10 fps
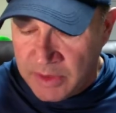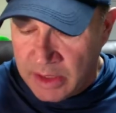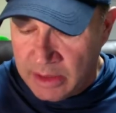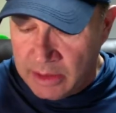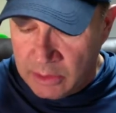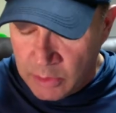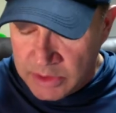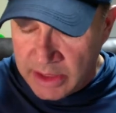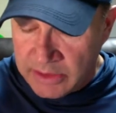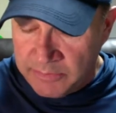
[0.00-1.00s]
and then the it
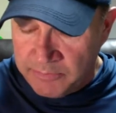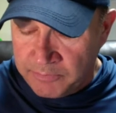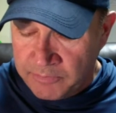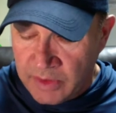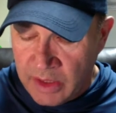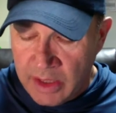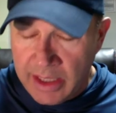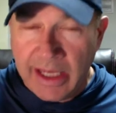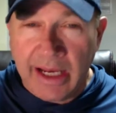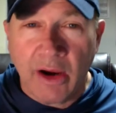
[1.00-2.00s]
says,
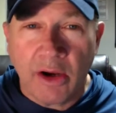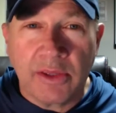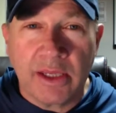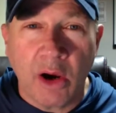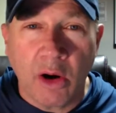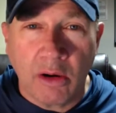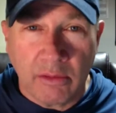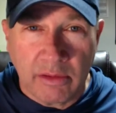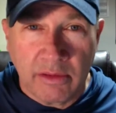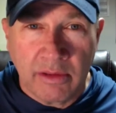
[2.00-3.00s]
inherit the
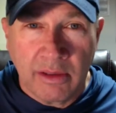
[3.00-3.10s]
earth.